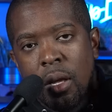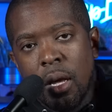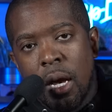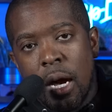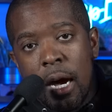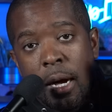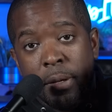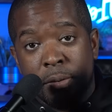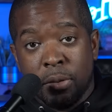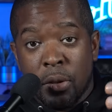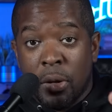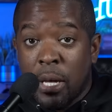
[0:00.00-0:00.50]

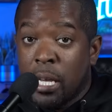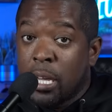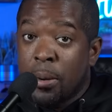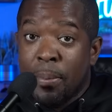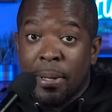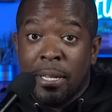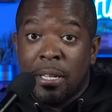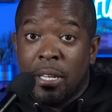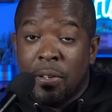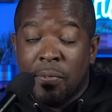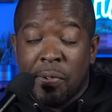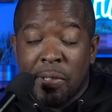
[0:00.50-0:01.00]
Uh, so he could
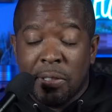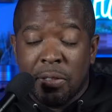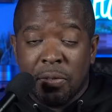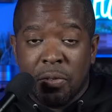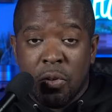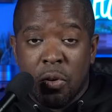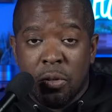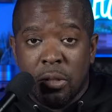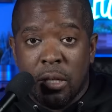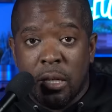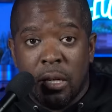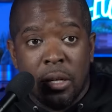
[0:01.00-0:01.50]
be defensive
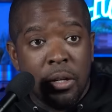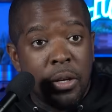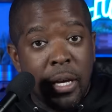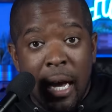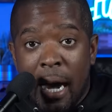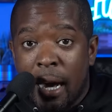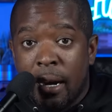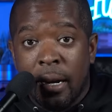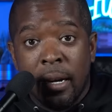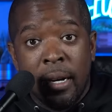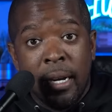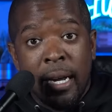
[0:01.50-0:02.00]
coordinator. You
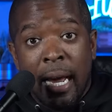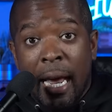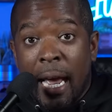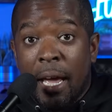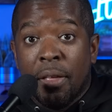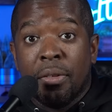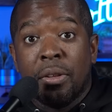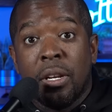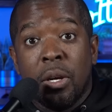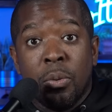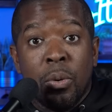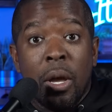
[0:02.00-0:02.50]
got
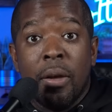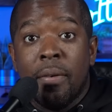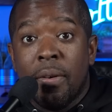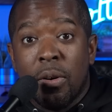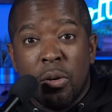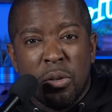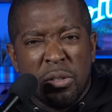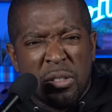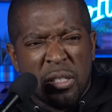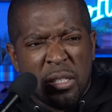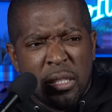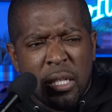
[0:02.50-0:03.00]
Anthony Weaver,
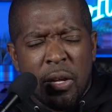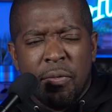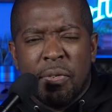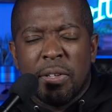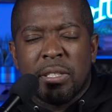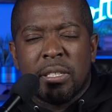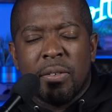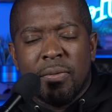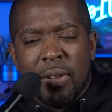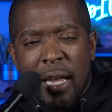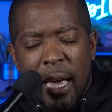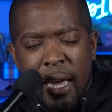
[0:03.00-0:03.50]
who was a
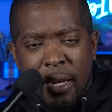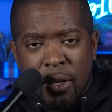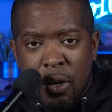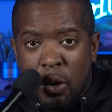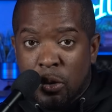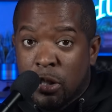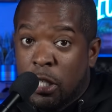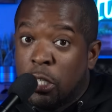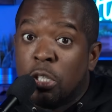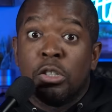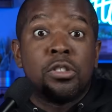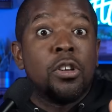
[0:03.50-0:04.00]
defensive line
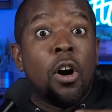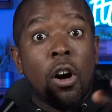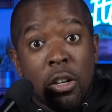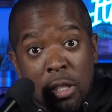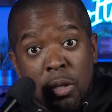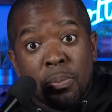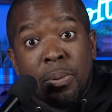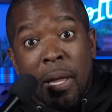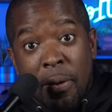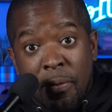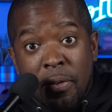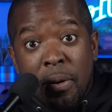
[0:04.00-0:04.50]
coach. He used to also
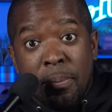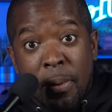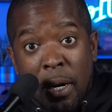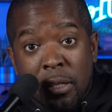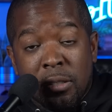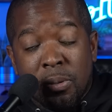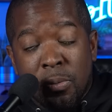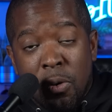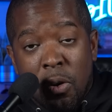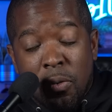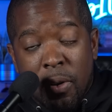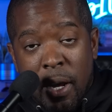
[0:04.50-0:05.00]
play for the
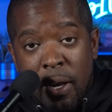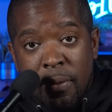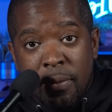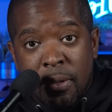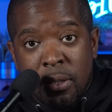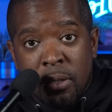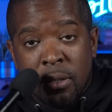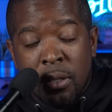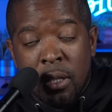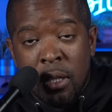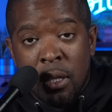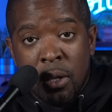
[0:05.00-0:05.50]
Baltimore
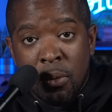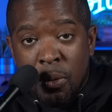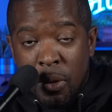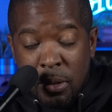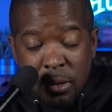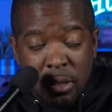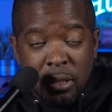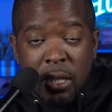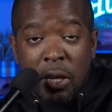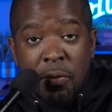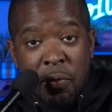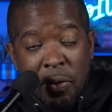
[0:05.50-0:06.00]
Ravens, was
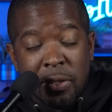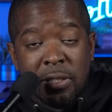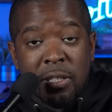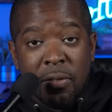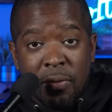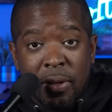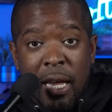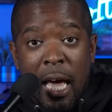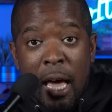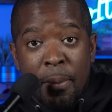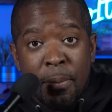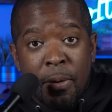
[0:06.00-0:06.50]
a defensive
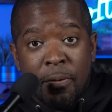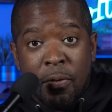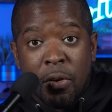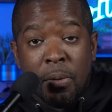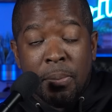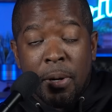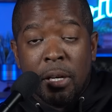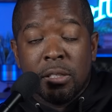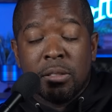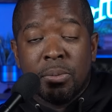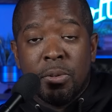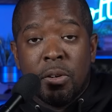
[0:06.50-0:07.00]
lineman for the
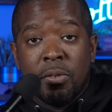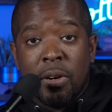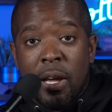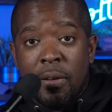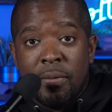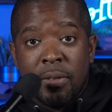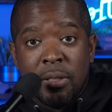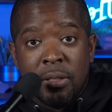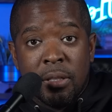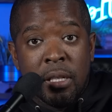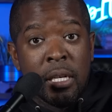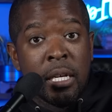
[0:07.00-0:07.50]
Baltimore
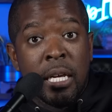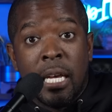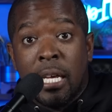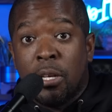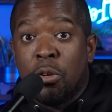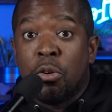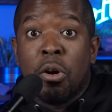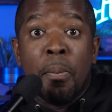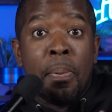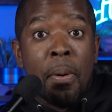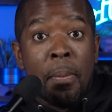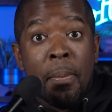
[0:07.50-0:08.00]
Ravens.
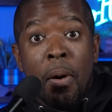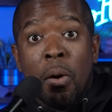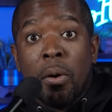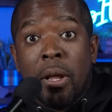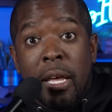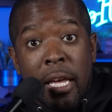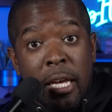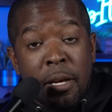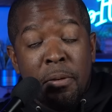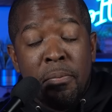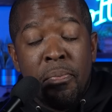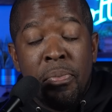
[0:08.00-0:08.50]
You could promote
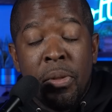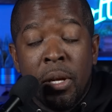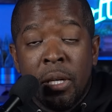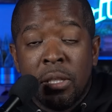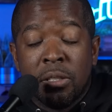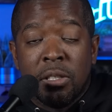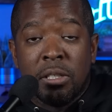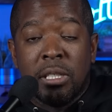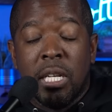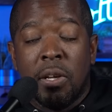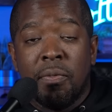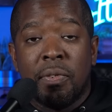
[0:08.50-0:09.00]
him
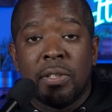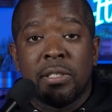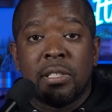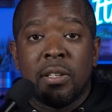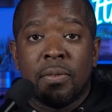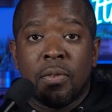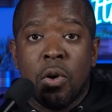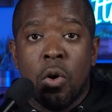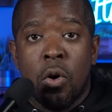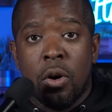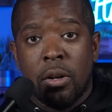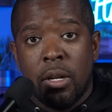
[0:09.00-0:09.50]
to
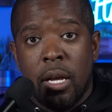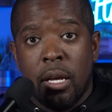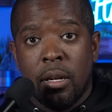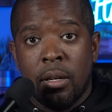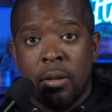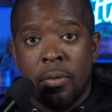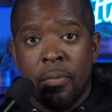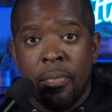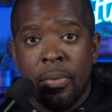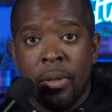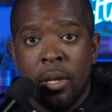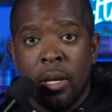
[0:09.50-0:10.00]
defensive
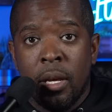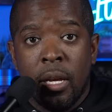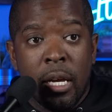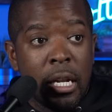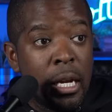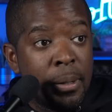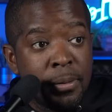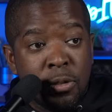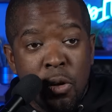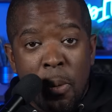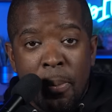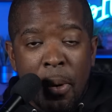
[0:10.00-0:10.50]
coordinator. And
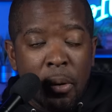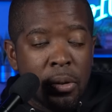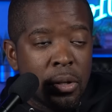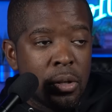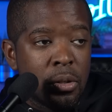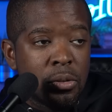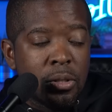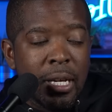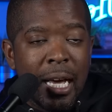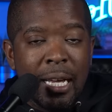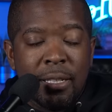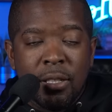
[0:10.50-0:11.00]
I'm sure both of
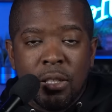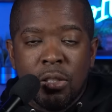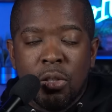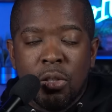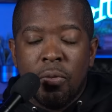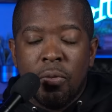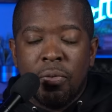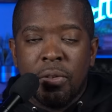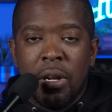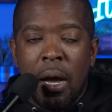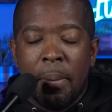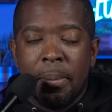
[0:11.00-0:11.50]
those guys
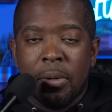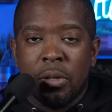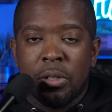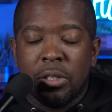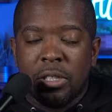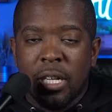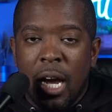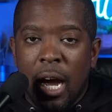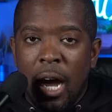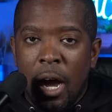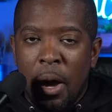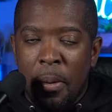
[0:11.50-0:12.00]
a phenomenal
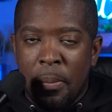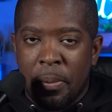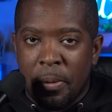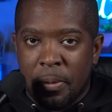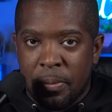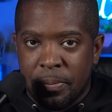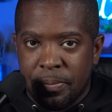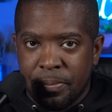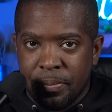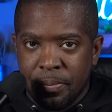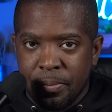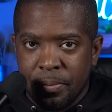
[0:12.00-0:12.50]
job.
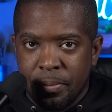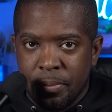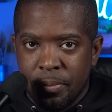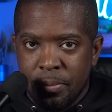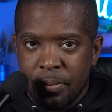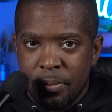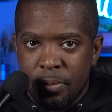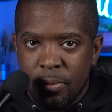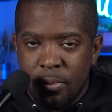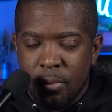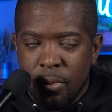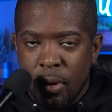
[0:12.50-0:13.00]

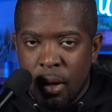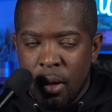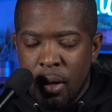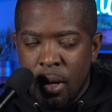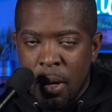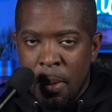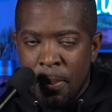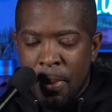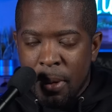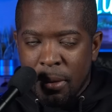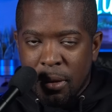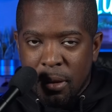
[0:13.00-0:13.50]

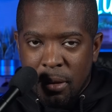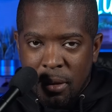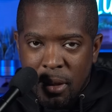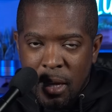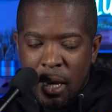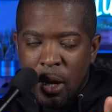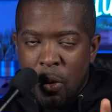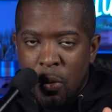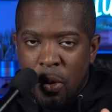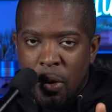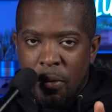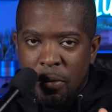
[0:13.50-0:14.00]
But the
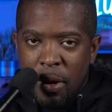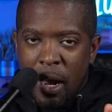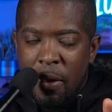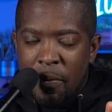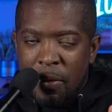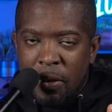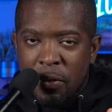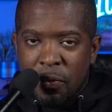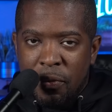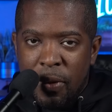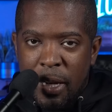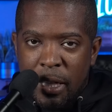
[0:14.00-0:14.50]
thing where
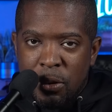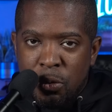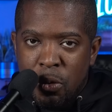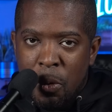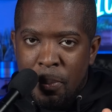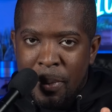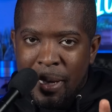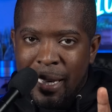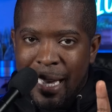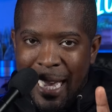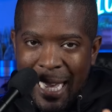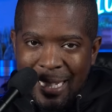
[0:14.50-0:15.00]
Ravens fans will
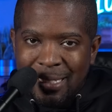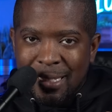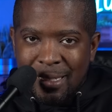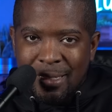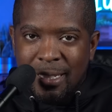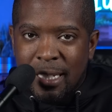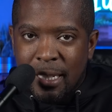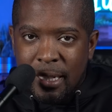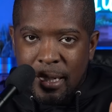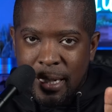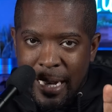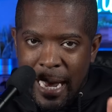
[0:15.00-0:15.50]
be
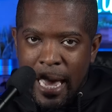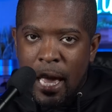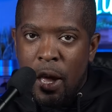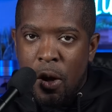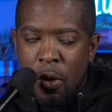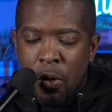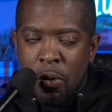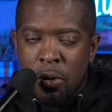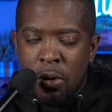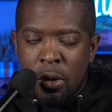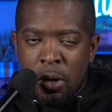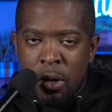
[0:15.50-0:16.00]
hesitant
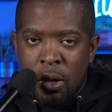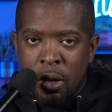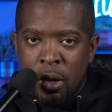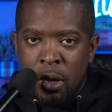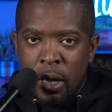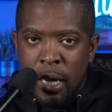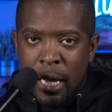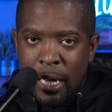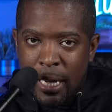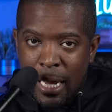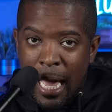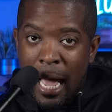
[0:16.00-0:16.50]
now,
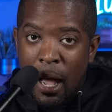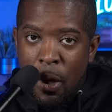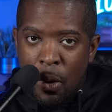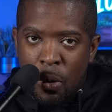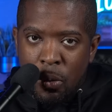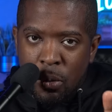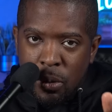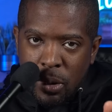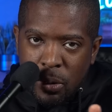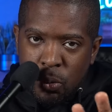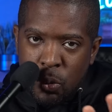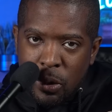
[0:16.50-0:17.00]
and
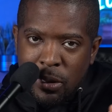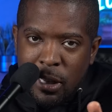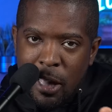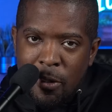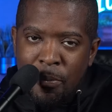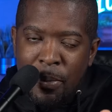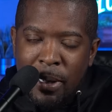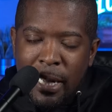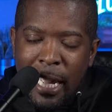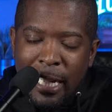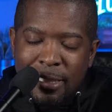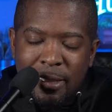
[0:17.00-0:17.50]
how what
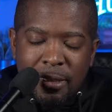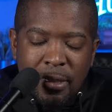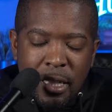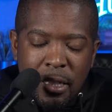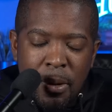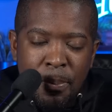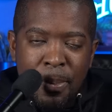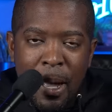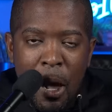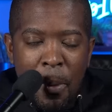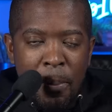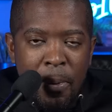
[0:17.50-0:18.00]
they've been hesitant
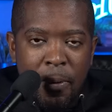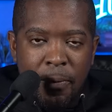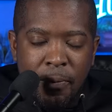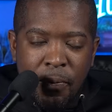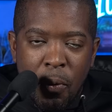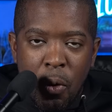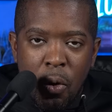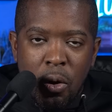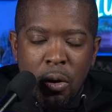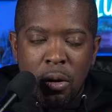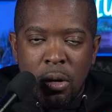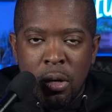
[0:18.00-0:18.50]
about
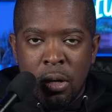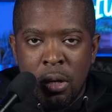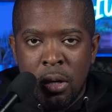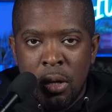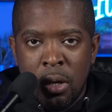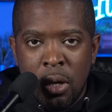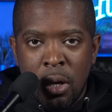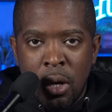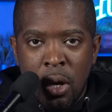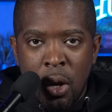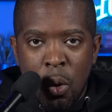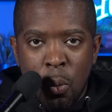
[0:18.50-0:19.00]
before,
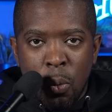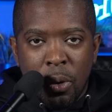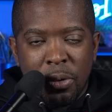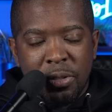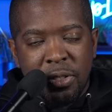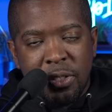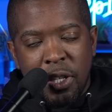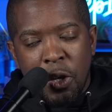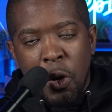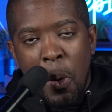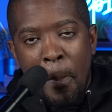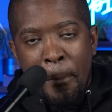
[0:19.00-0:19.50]
will
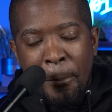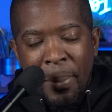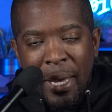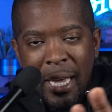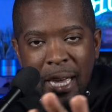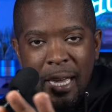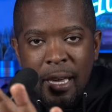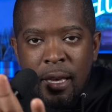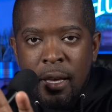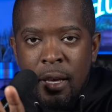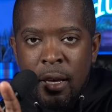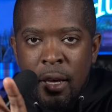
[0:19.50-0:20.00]
still
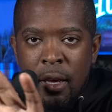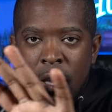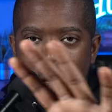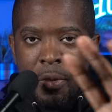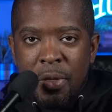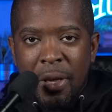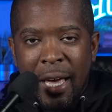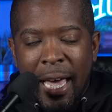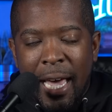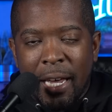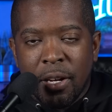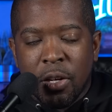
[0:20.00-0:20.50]
be
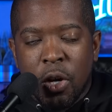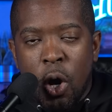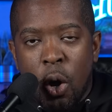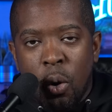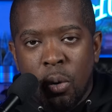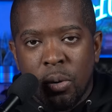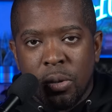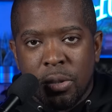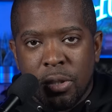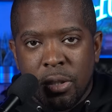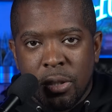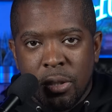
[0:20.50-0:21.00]
the head
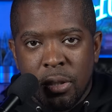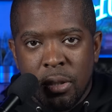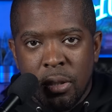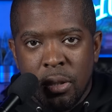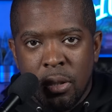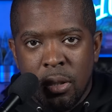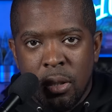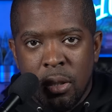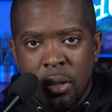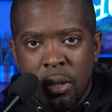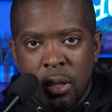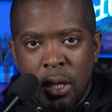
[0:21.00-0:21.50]
coach.
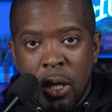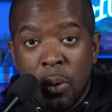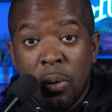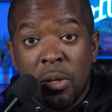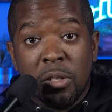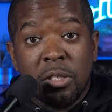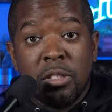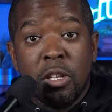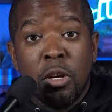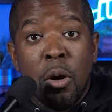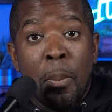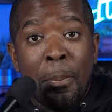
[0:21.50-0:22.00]
It
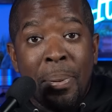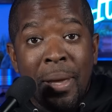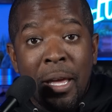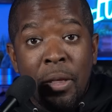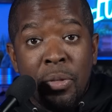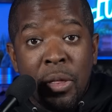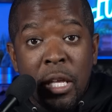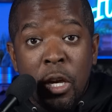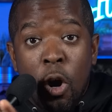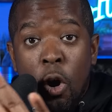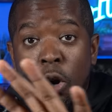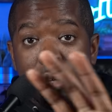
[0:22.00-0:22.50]
will still be
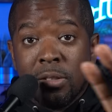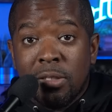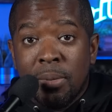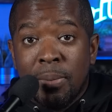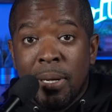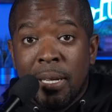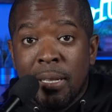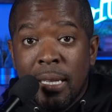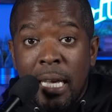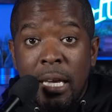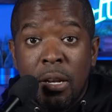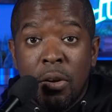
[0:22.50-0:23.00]
the
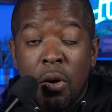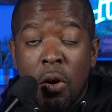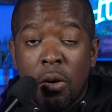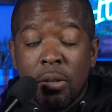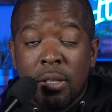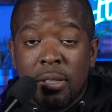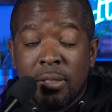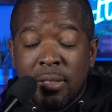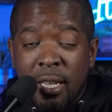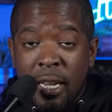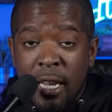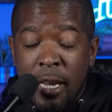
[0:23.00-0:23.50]
ultimate leader on
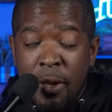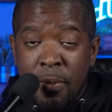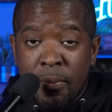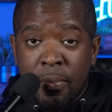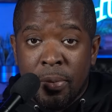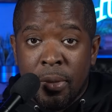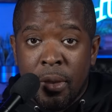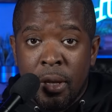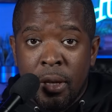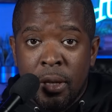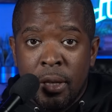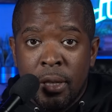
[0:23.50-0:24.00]
the
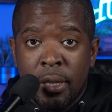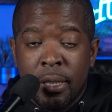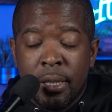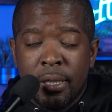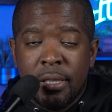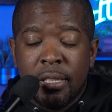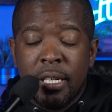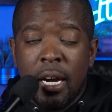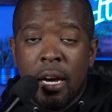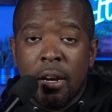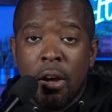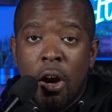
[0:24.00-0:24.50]
team,
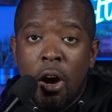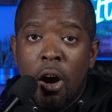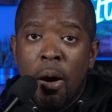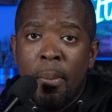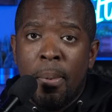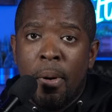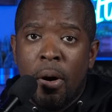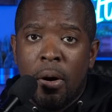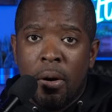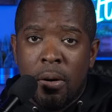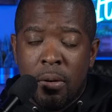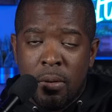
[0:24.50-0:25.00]
John
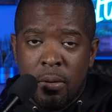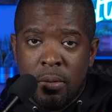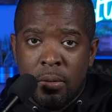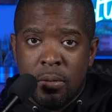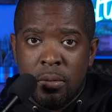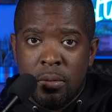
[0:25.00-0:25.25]
Harbaugh.